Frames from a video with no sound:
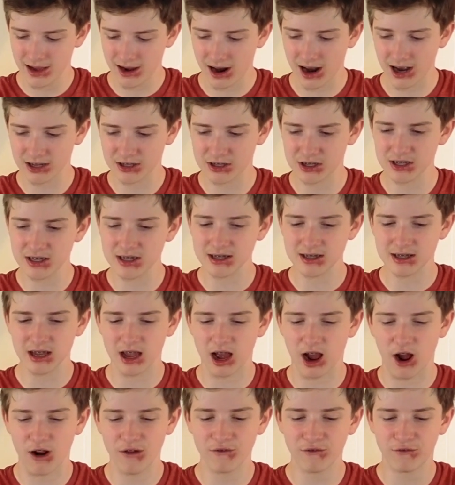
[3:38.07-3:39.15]
so this is an
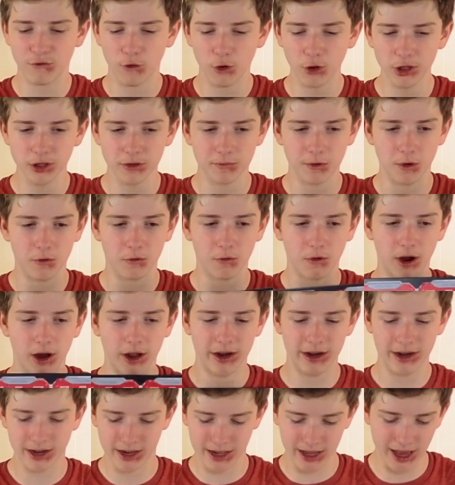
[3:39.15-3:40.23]
unfoldable one.
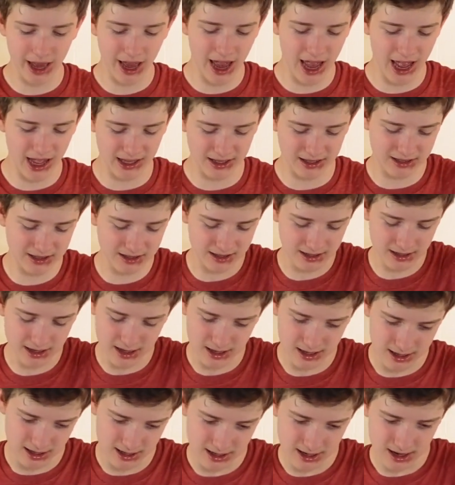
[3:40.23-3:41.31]
It has,
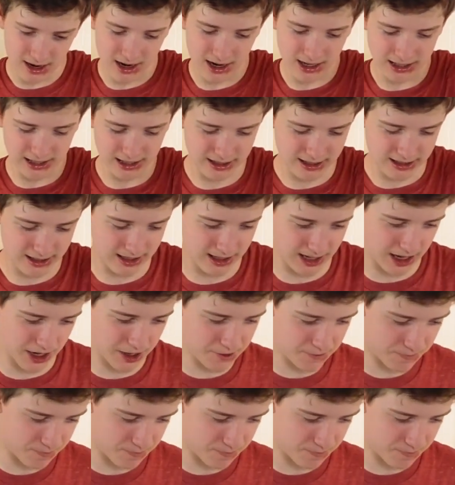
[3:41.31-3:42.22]
alright, let's see.